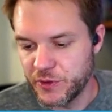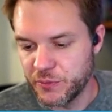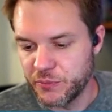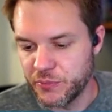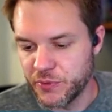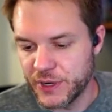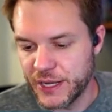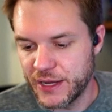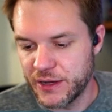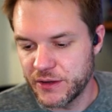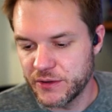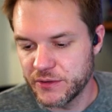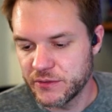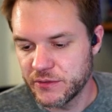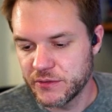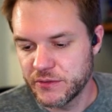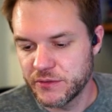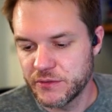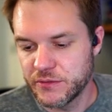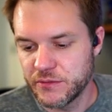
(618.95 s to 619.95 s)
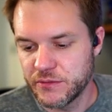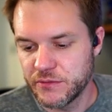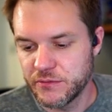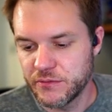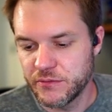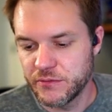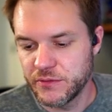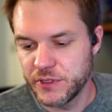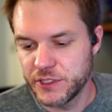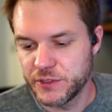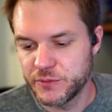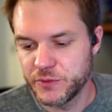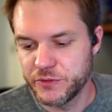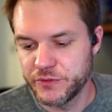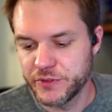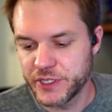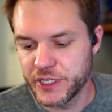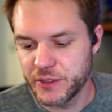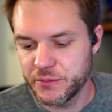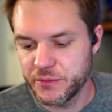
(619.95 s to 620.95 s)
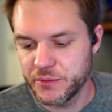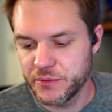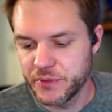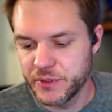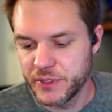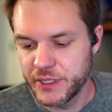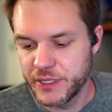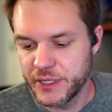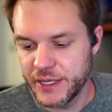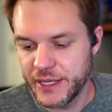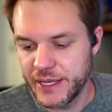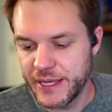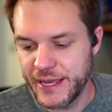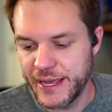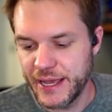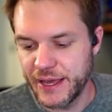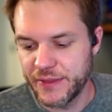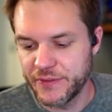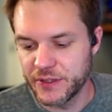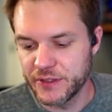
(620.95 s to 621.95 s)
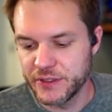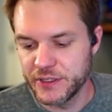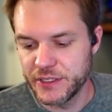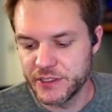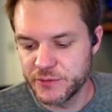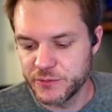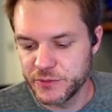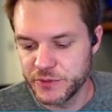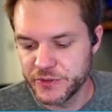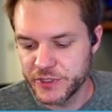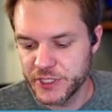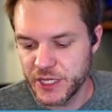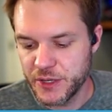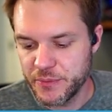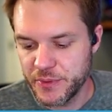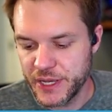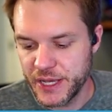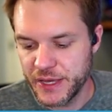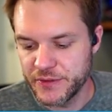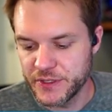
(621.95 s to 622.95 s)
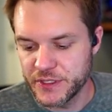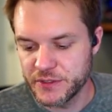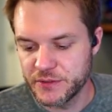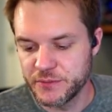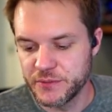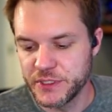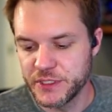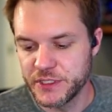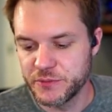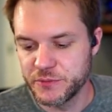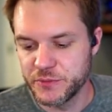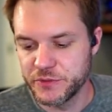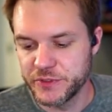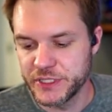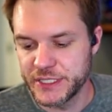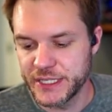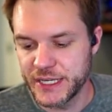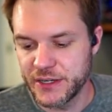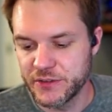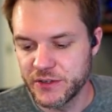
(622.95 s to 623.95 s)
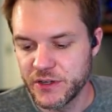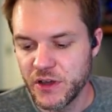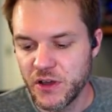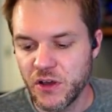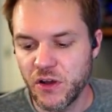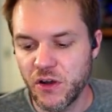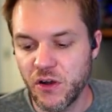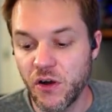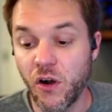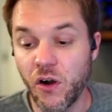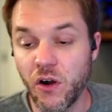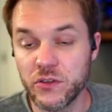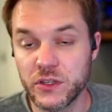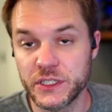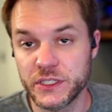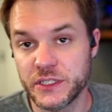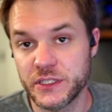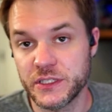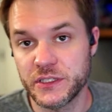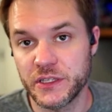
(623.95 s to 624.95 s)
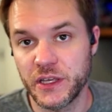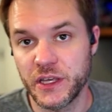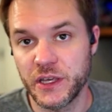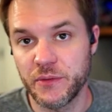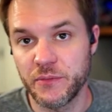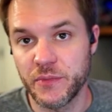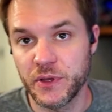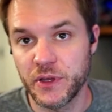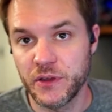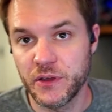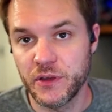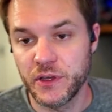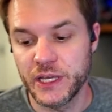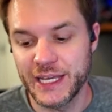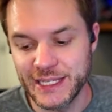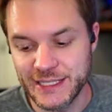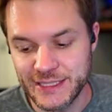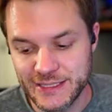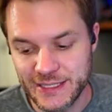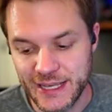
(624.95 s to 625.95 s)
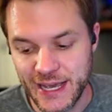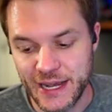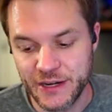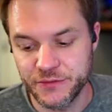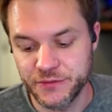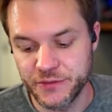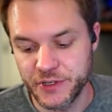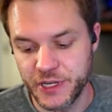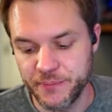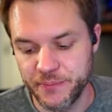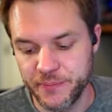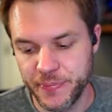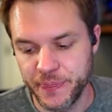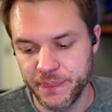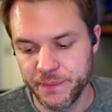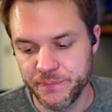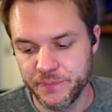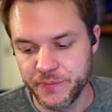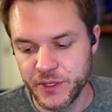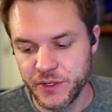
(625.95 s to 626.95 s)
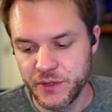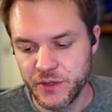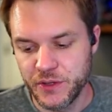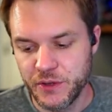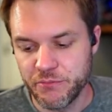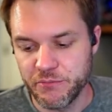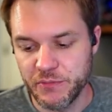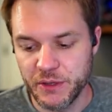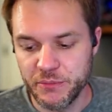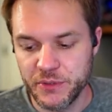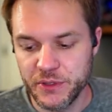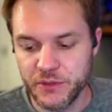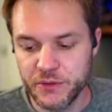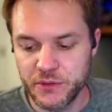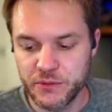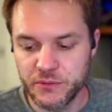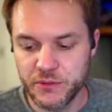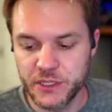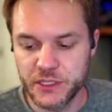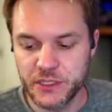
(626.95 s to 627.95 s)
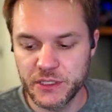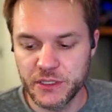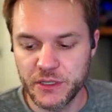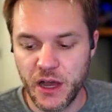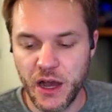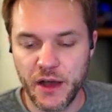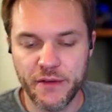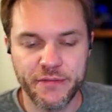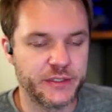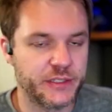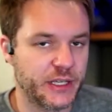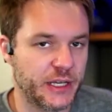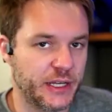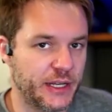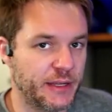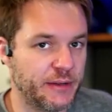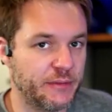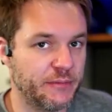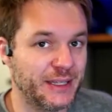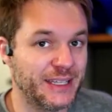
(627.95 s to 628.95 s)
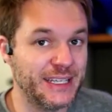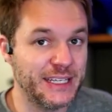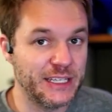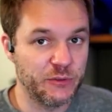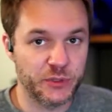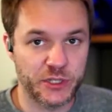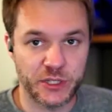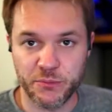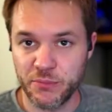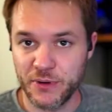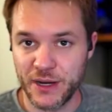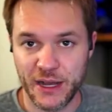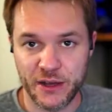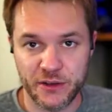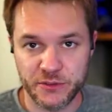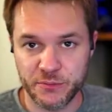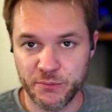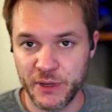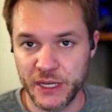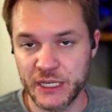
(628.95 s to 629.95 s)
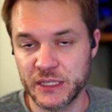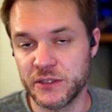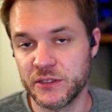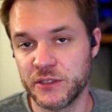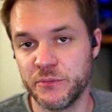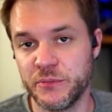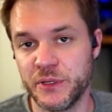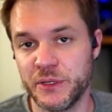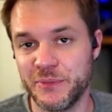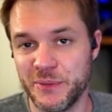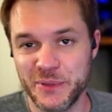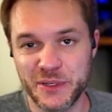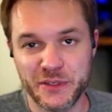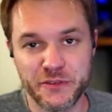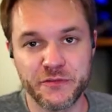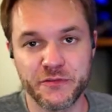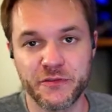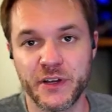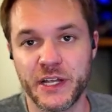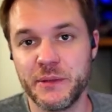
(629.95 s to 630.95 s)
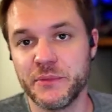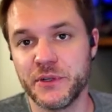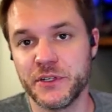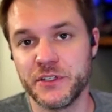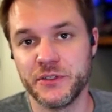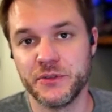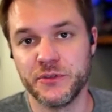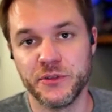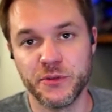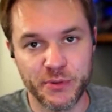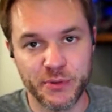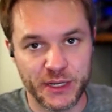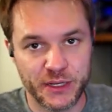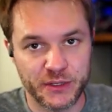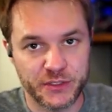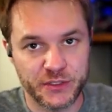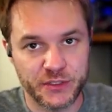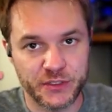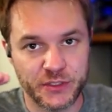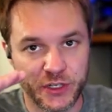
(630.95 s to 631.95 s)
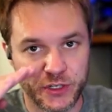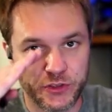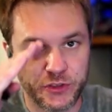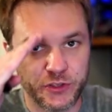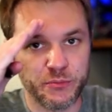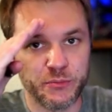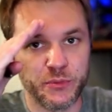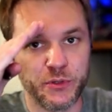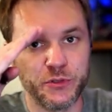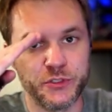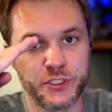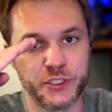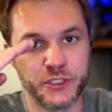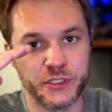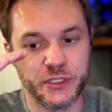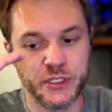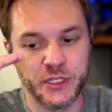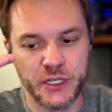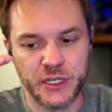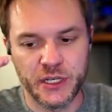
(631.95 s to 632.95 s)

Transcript: brow is moving up, and the lid is moving up, and this lid is moving down, all at the same exact frame. Maybe you would want to offset and lead with the brows by a little bit. Maybe a frame or two, the brows start their motion.